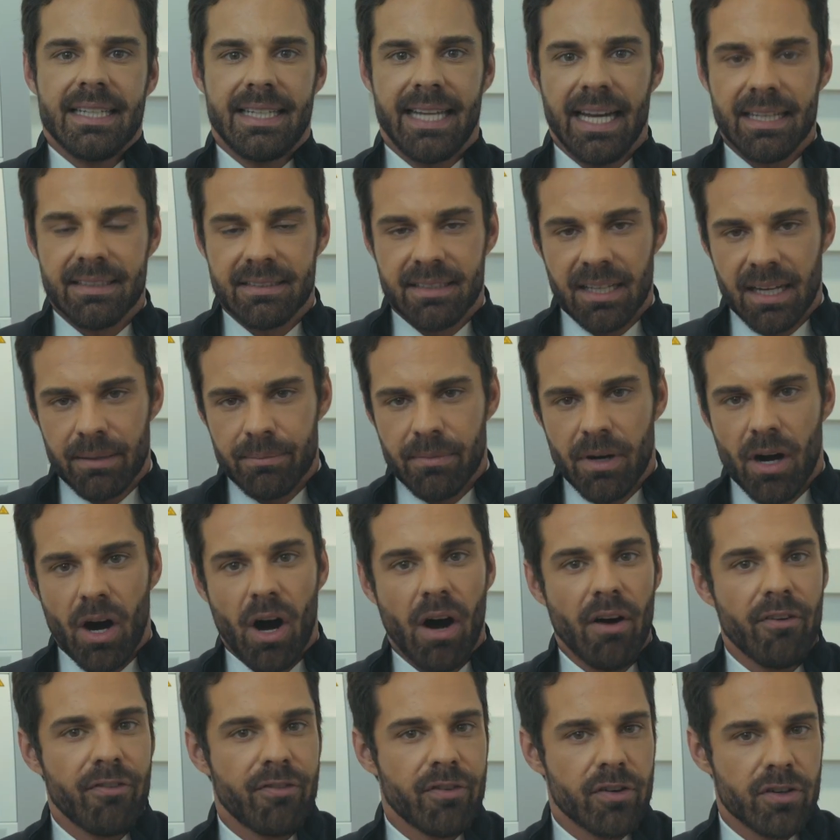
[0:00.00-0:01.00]
CAD/CAM
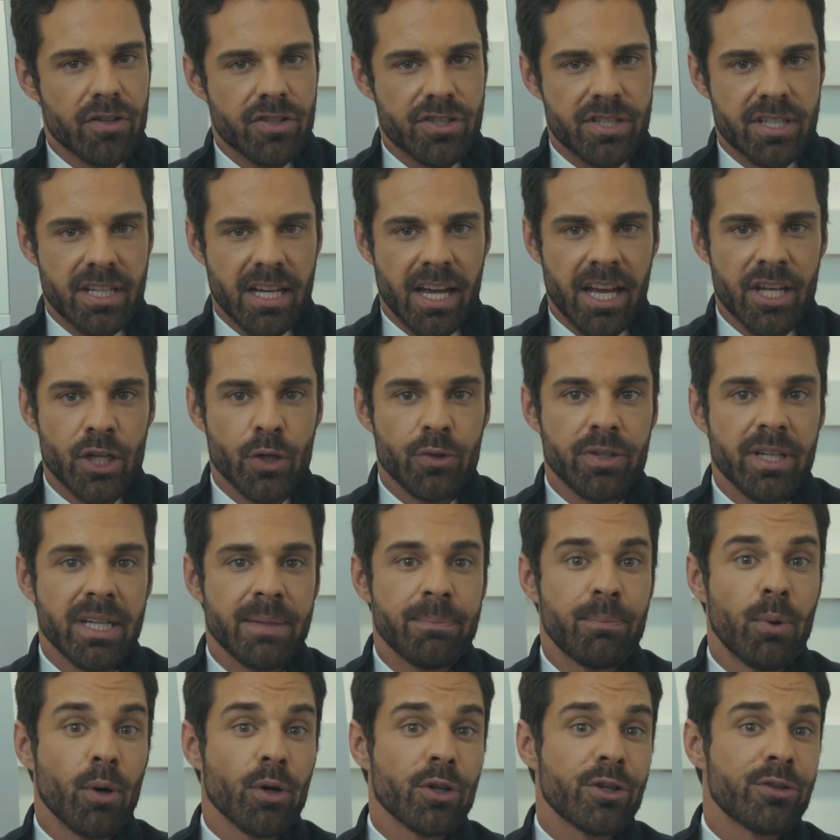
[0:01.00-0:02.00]
offers a
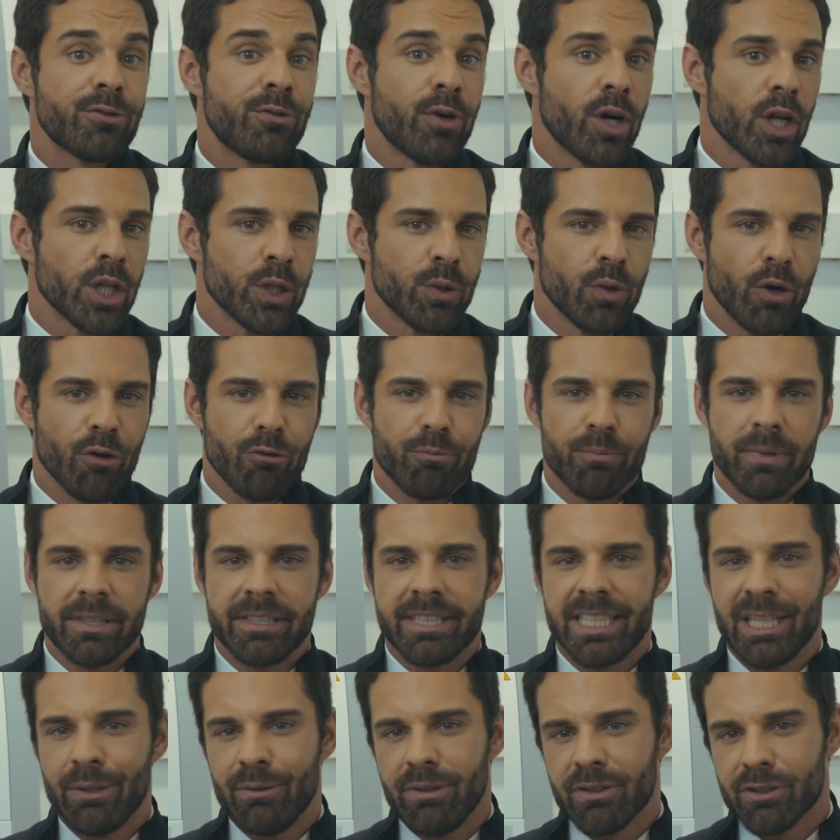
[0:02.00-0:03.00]
unique portfolio of
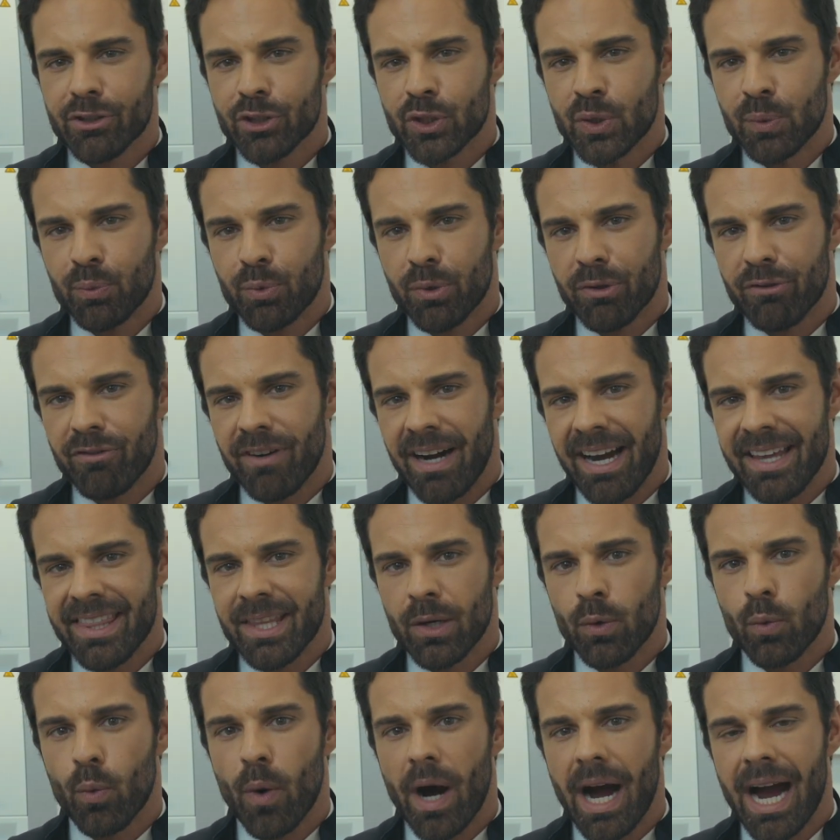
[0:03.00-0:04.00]
materials to
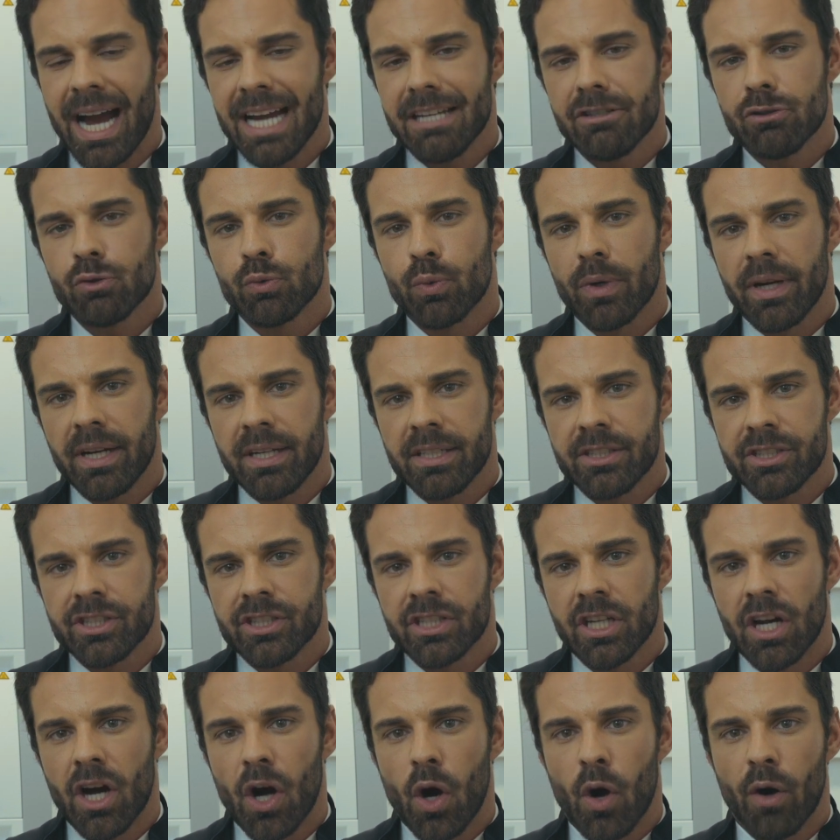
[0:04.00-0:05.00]
provide a wide
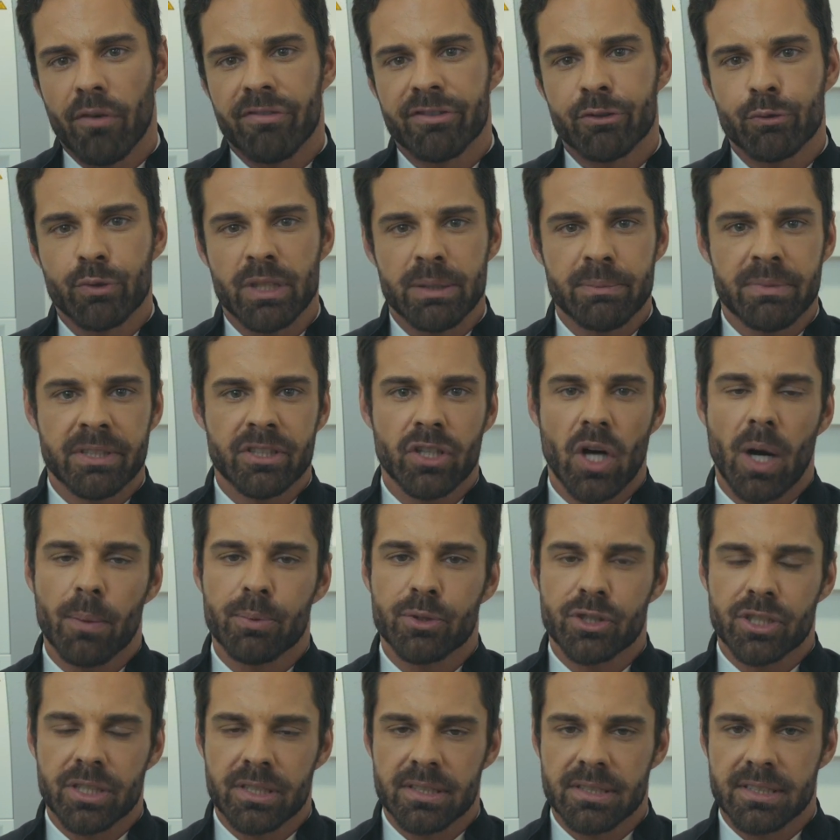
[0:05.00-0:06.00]
range of treatment
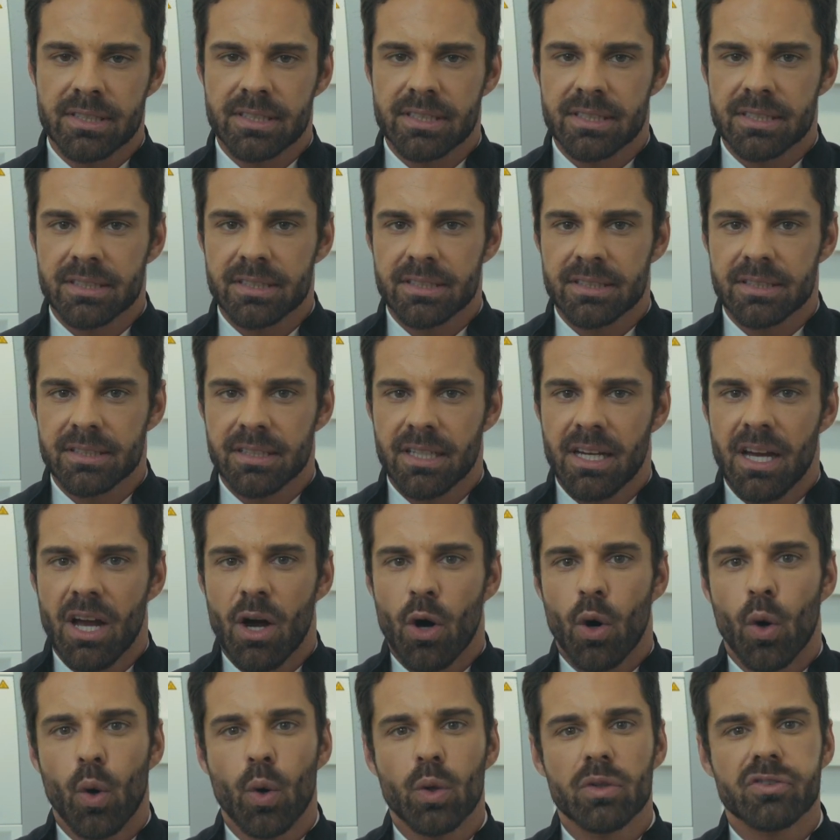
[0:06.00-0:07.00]
options.
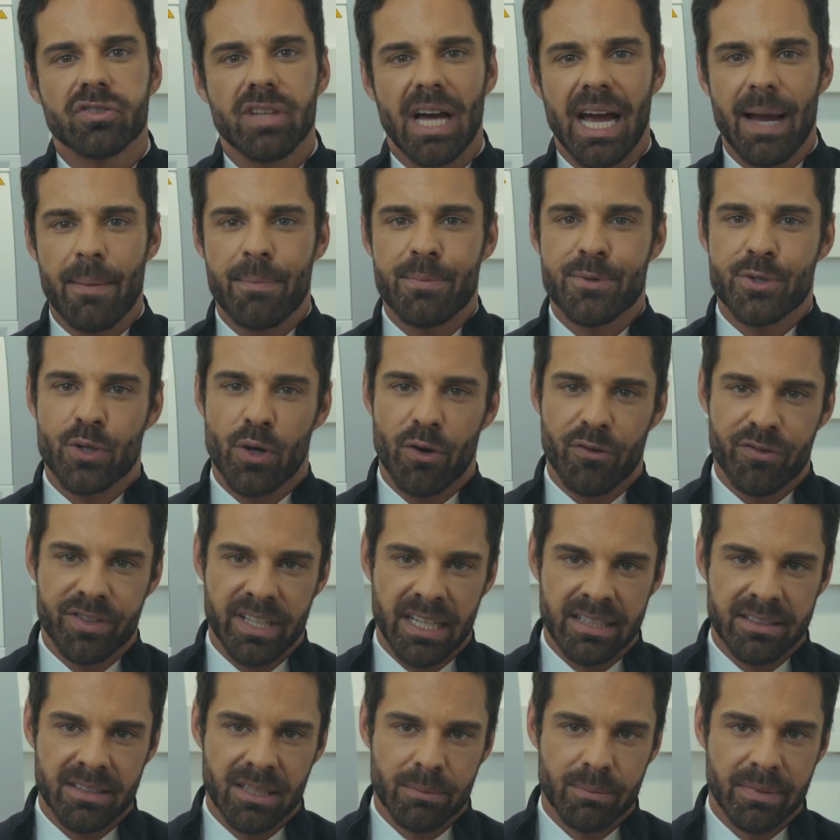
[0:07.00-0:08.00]
All types of
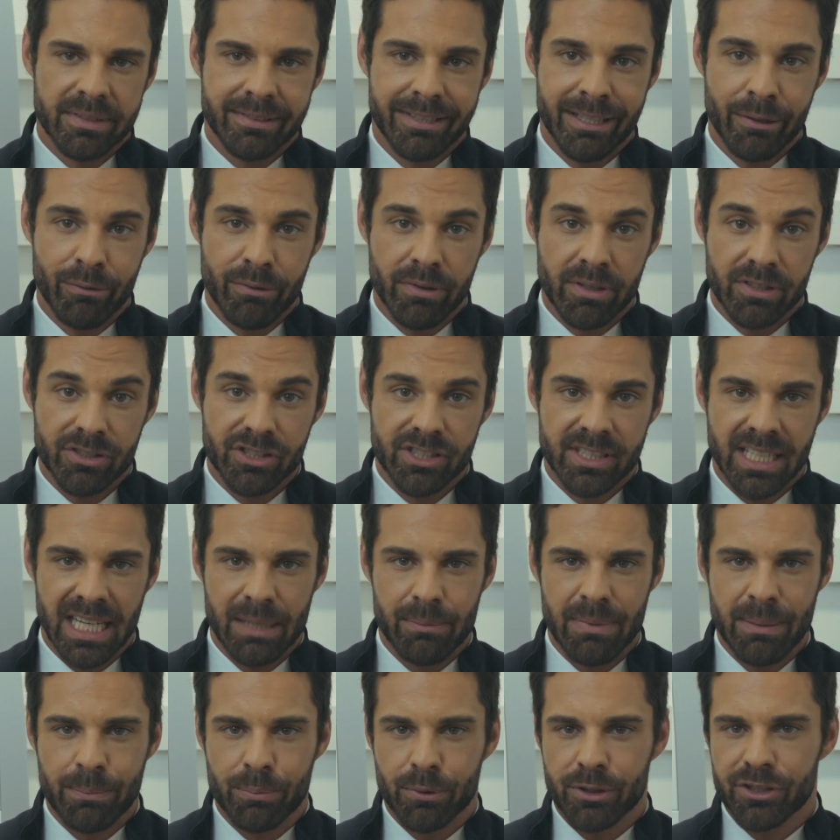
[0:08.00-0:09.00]
dental materials
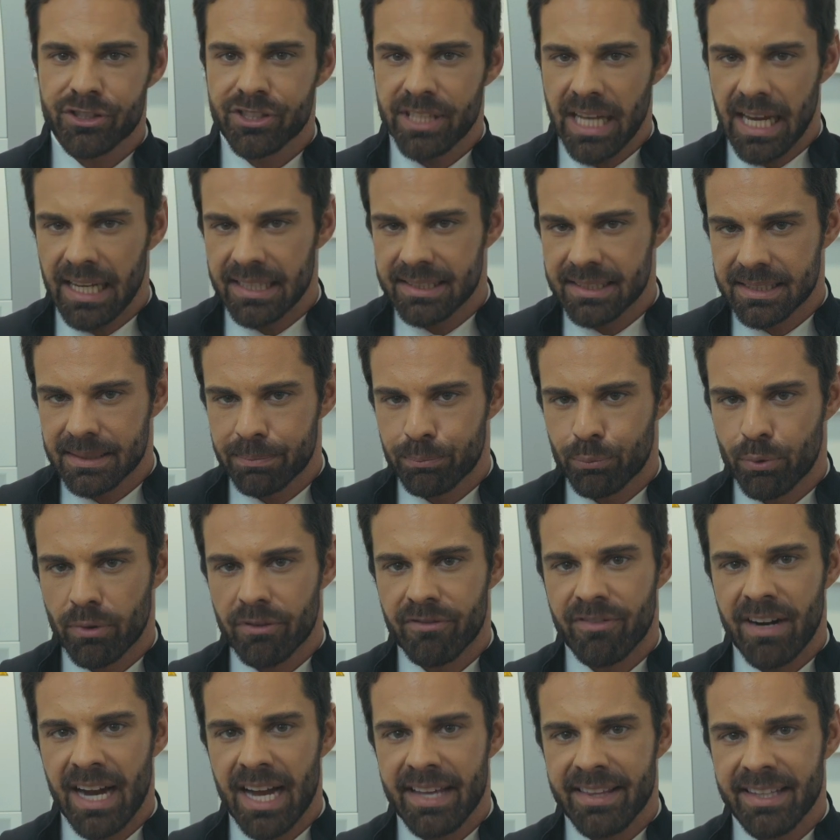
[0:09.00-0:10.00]
can be processed,
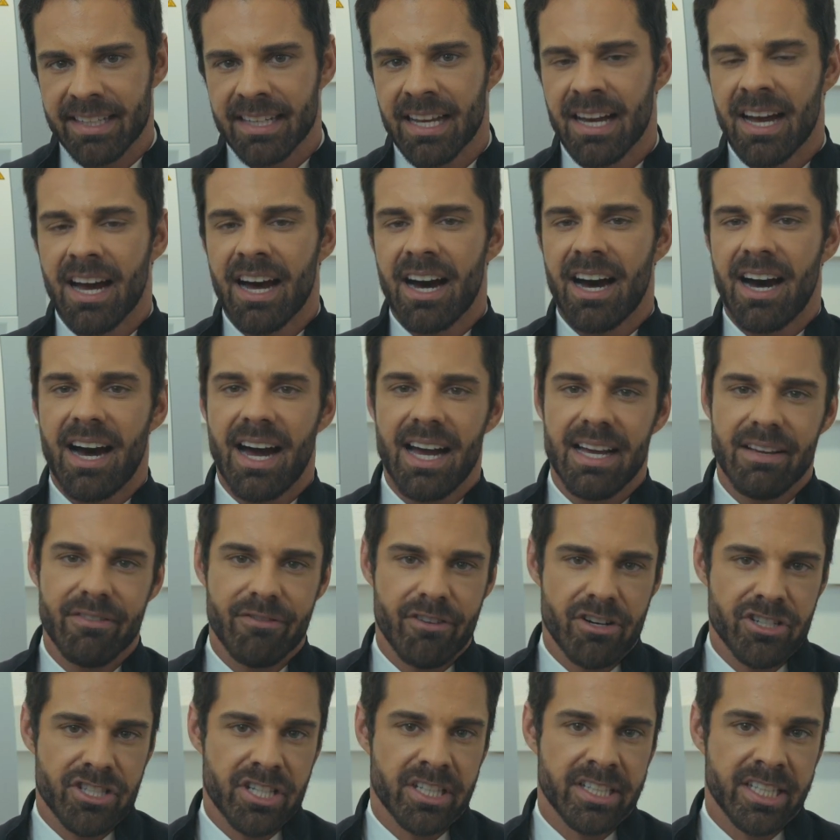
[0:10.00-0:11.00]
providing high
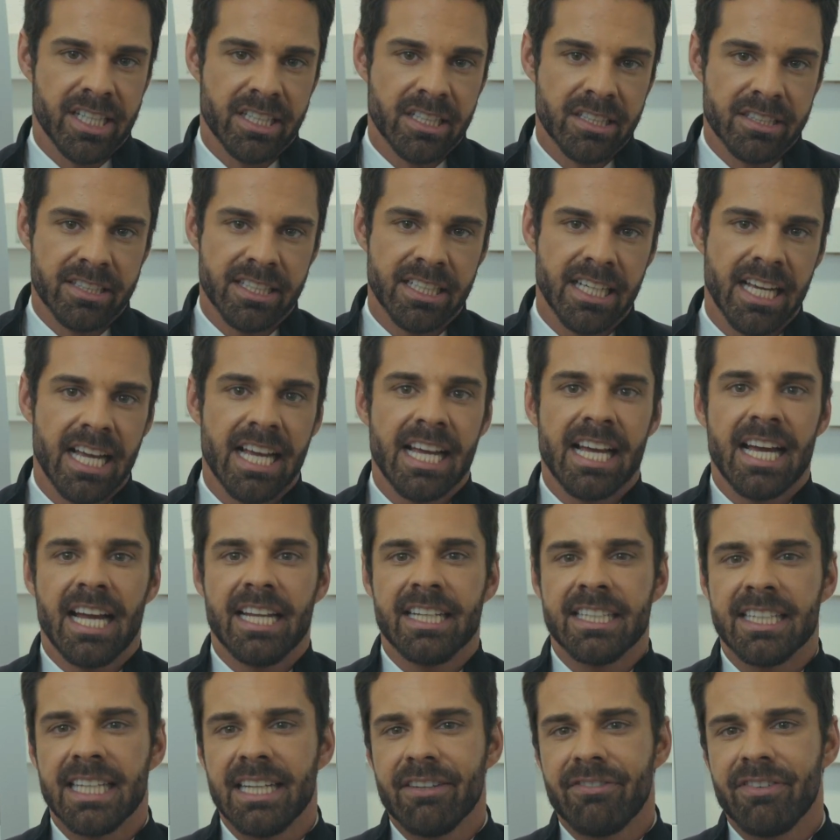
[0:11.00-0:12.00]
versatility
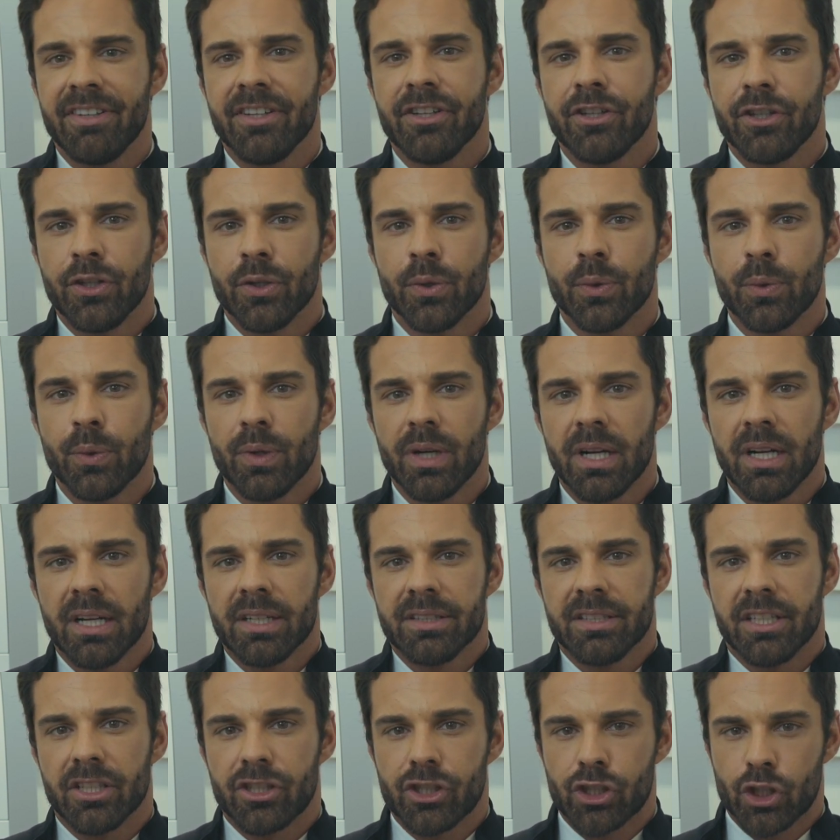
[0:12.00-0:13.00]
and giving you
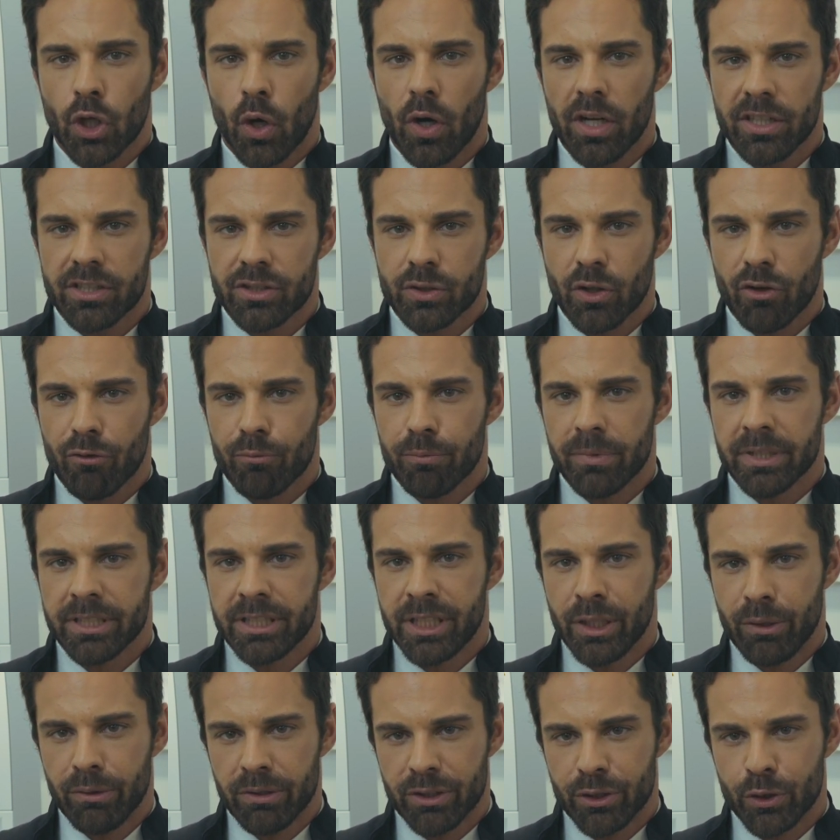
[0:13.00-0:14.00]
the choice of
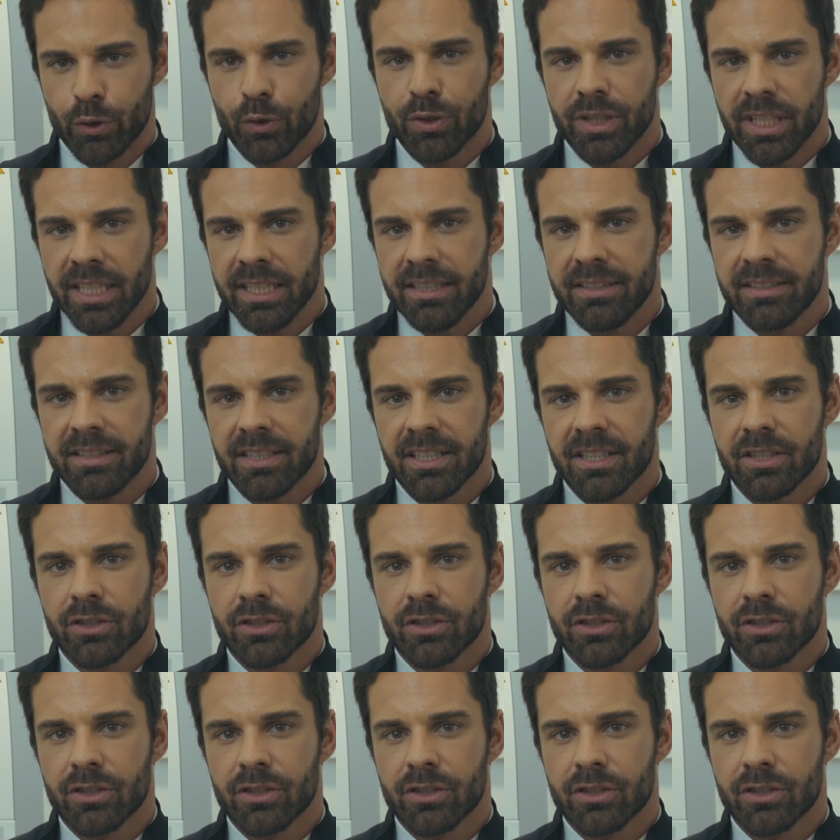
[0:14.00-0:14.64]
material you need